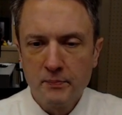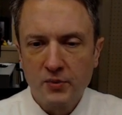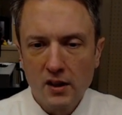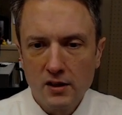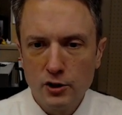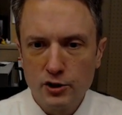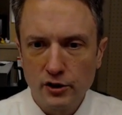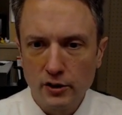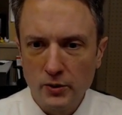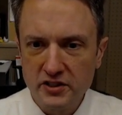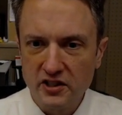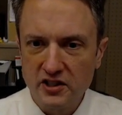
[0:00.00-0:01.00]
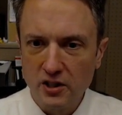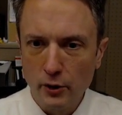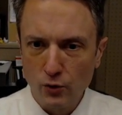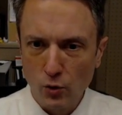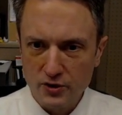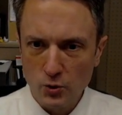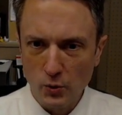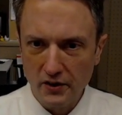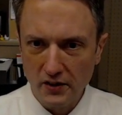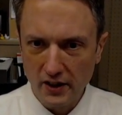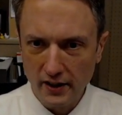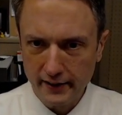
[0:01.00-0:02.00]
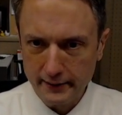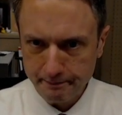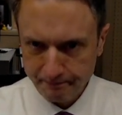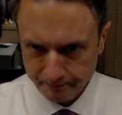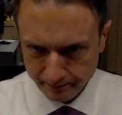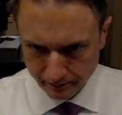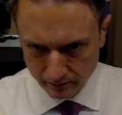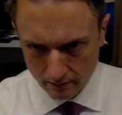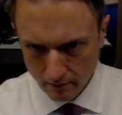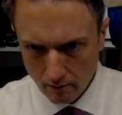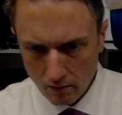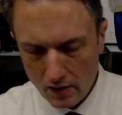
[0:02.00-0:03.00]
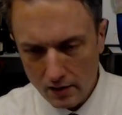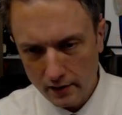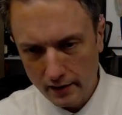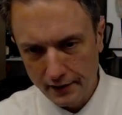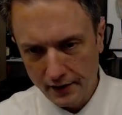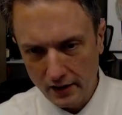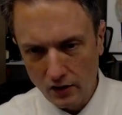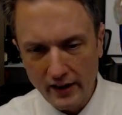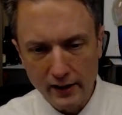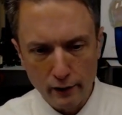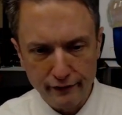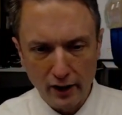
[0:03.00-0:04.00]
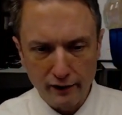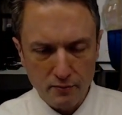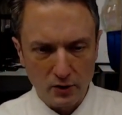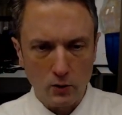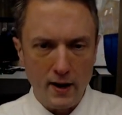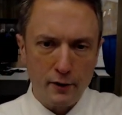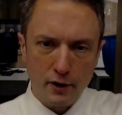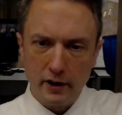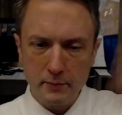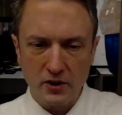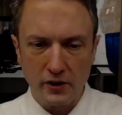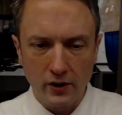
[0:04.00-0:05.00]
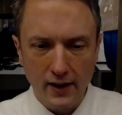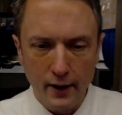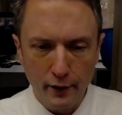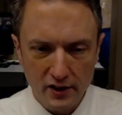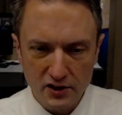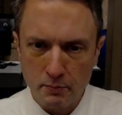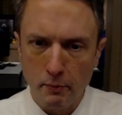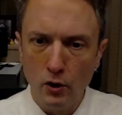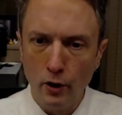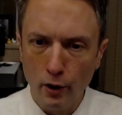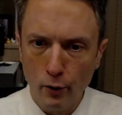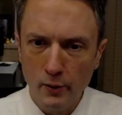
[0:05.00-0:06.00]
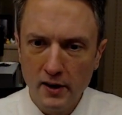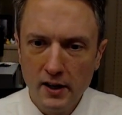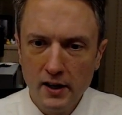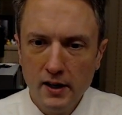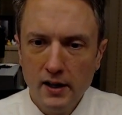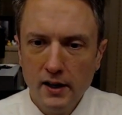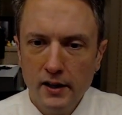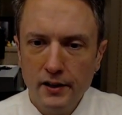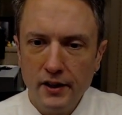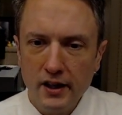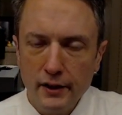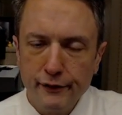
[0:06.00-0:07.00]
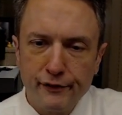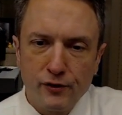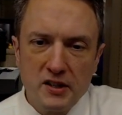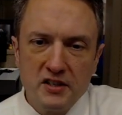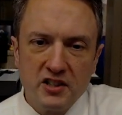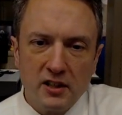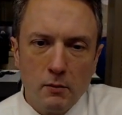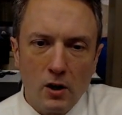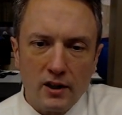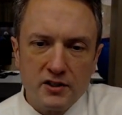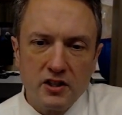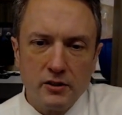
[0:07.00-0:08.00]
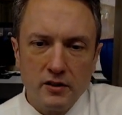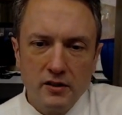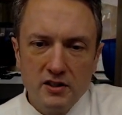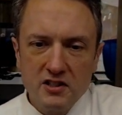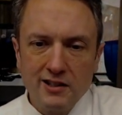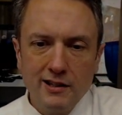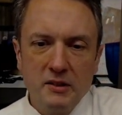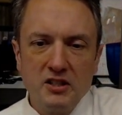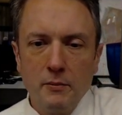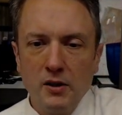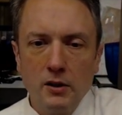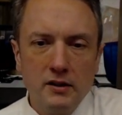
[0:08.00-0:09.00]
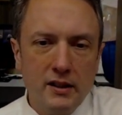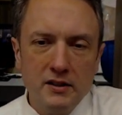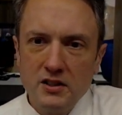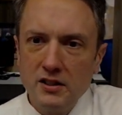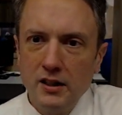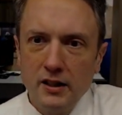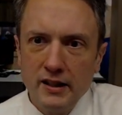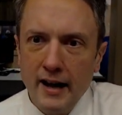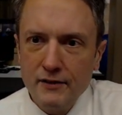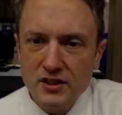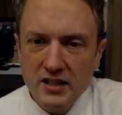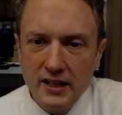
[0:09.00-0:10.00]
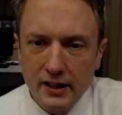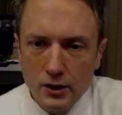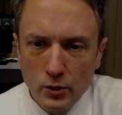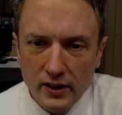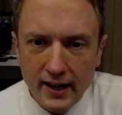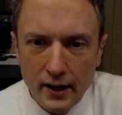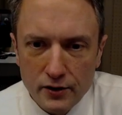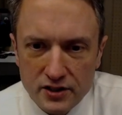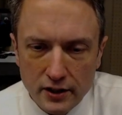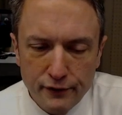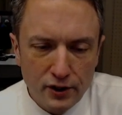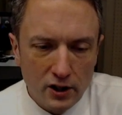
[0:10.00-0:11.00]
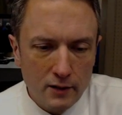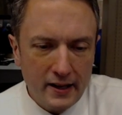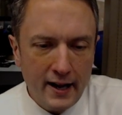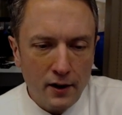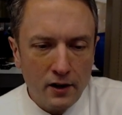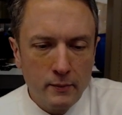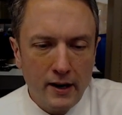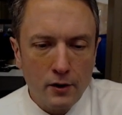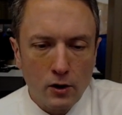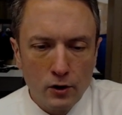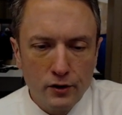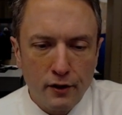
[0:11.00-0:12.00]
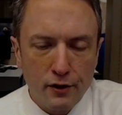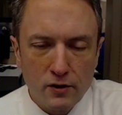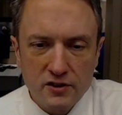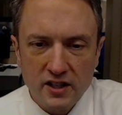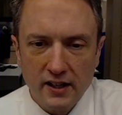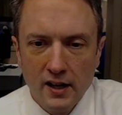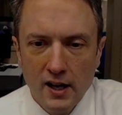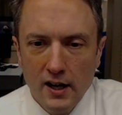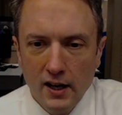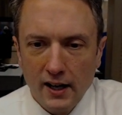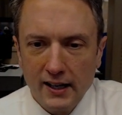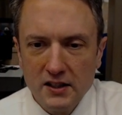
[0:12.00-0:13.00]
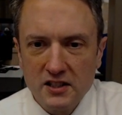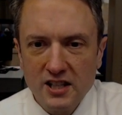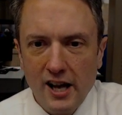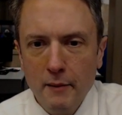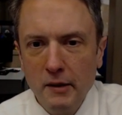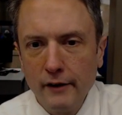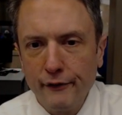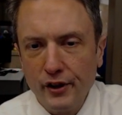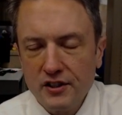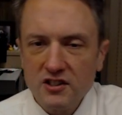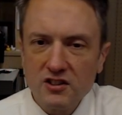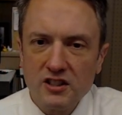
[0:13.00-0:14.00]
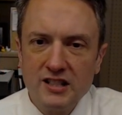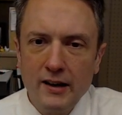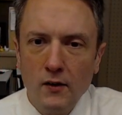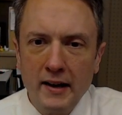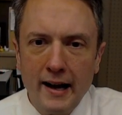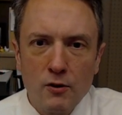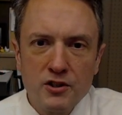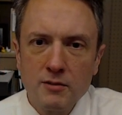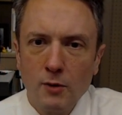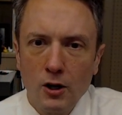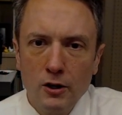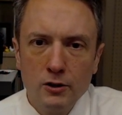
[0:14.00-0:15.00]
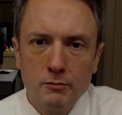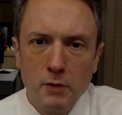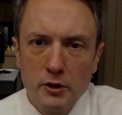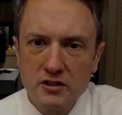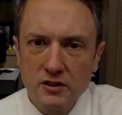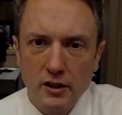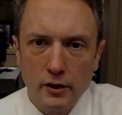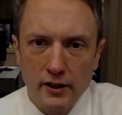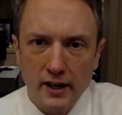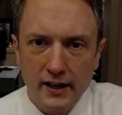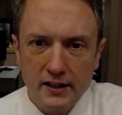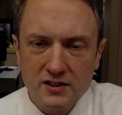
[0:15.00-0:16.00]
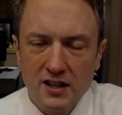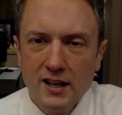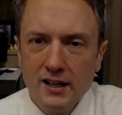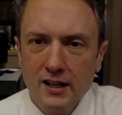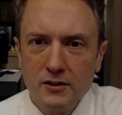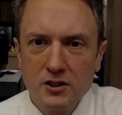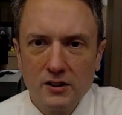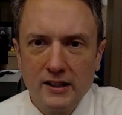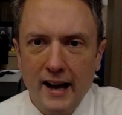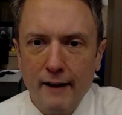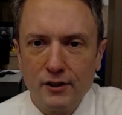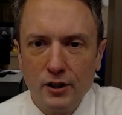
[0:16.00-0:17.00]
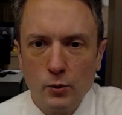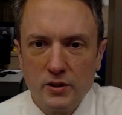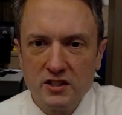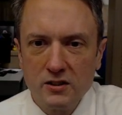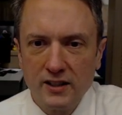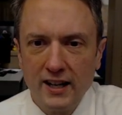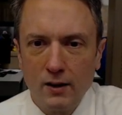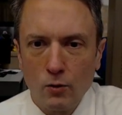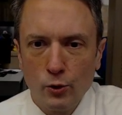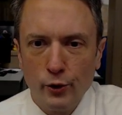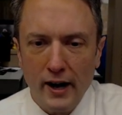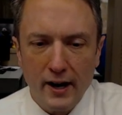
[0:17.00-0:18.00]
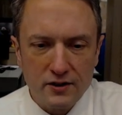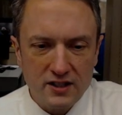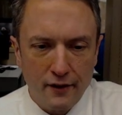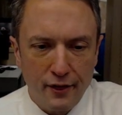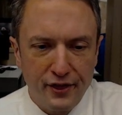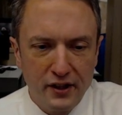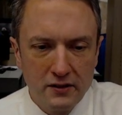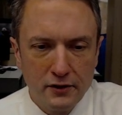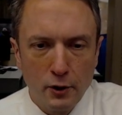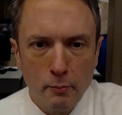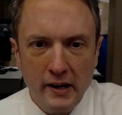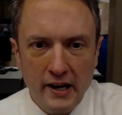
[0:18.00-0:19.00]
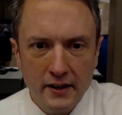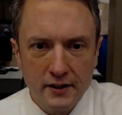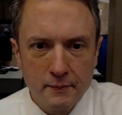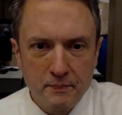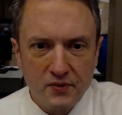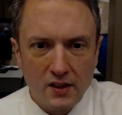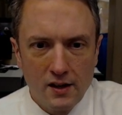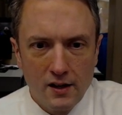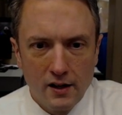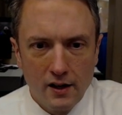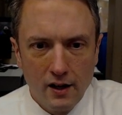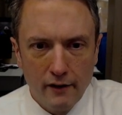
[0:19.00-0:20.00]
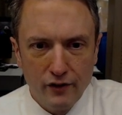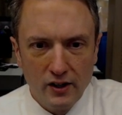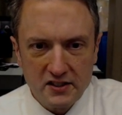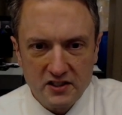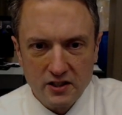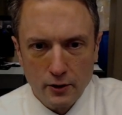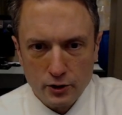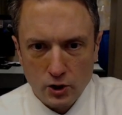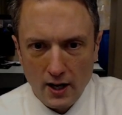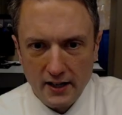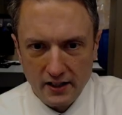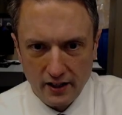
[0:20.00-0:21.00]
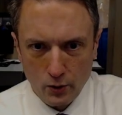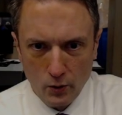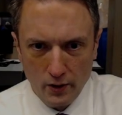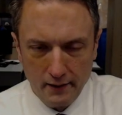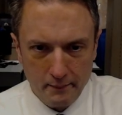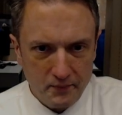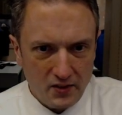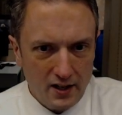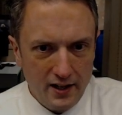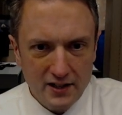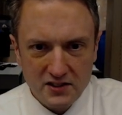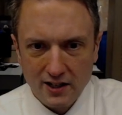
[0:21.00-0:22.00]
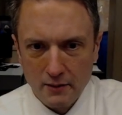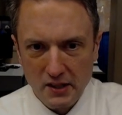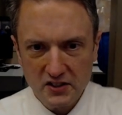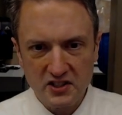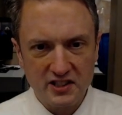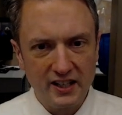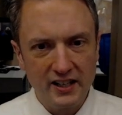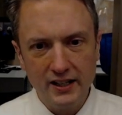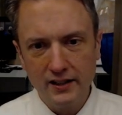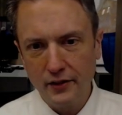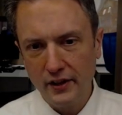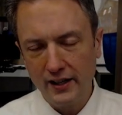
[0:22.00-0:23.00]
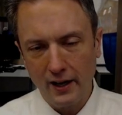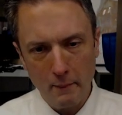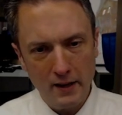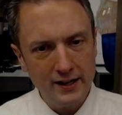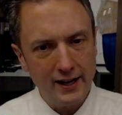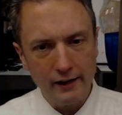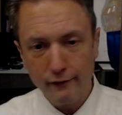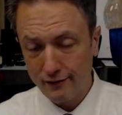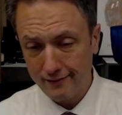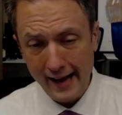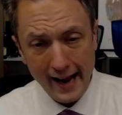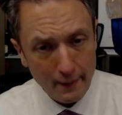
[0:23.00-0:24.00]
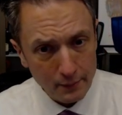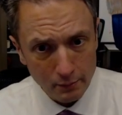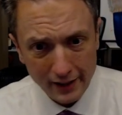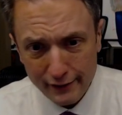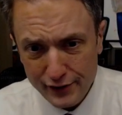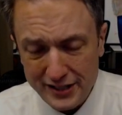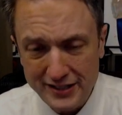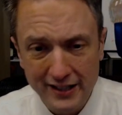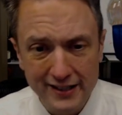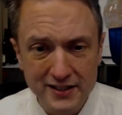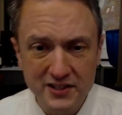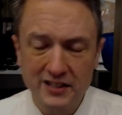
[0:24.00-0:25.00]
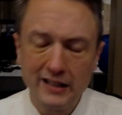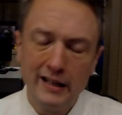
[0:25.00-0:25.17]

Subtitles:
usually we see snow, of course, when the layer of air from the ground on up to the cloud is below the freezing mark. So this is going to be something that, you know, you have to take into account if you're going to be out and about early Thursday. Again, the timing of this, the daylight hours tomorrow, mostly okay. It's, you know, during the afternoon, we still can't rule out a thin little band of light snow trying to get going. It's going to be a skinny thing, and it might not even happen. But if it does,